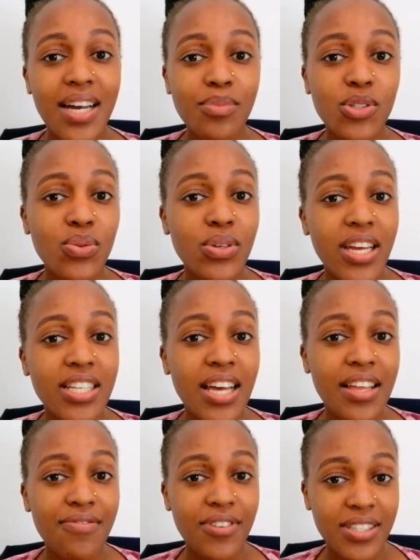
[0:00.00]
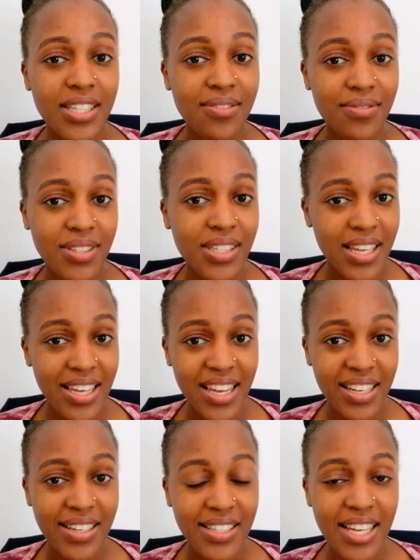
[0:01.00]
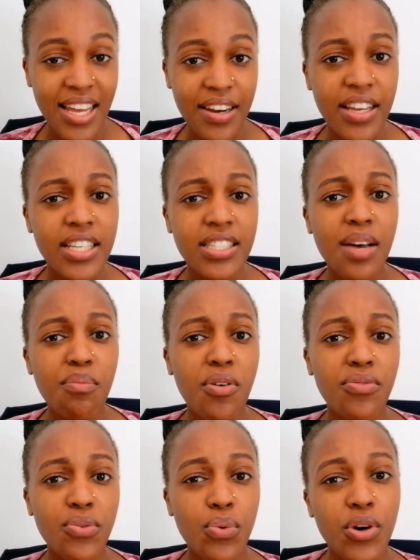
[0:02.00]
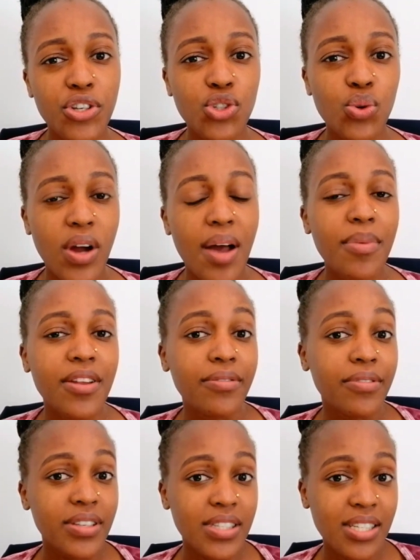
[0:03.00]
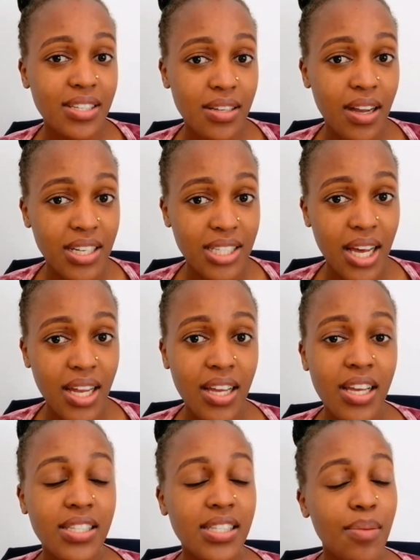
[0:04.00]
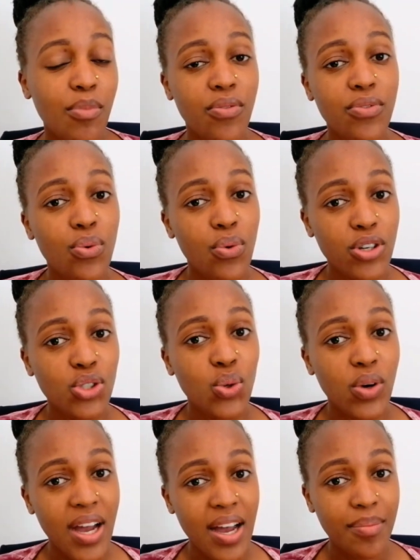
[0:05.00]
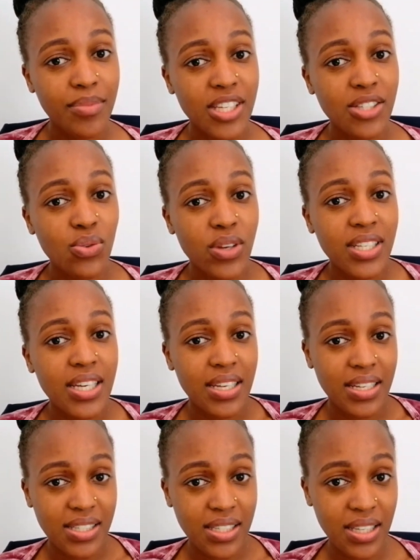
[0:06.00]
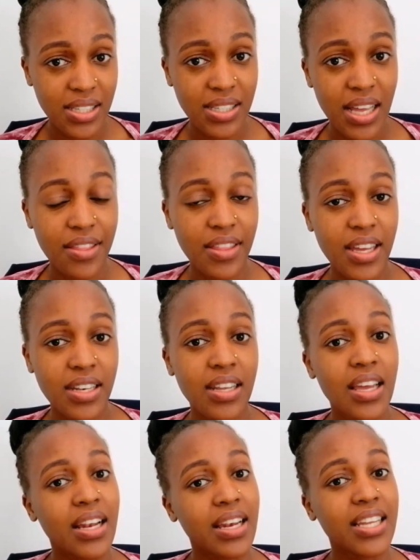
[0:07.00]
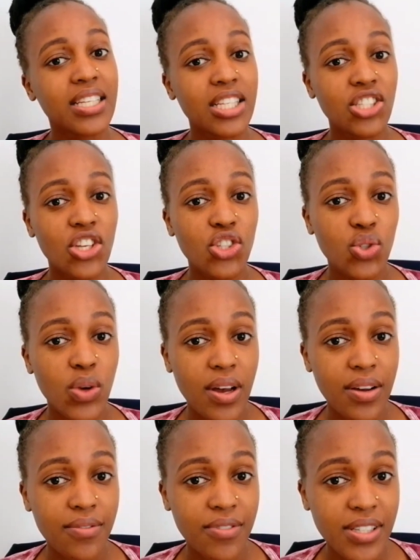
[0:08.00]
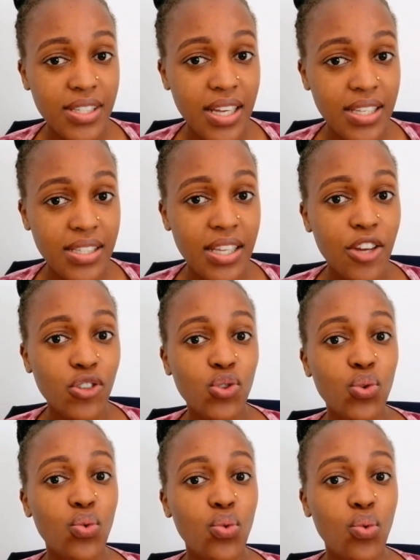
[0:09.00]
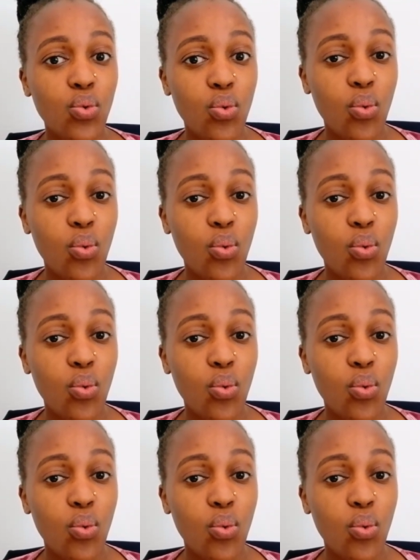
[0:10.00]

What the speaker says: when it comes to get a visit visa here in Qatar, some of you want to come and visit Qatar. Some of you want to come just to get an access and then later change your visas to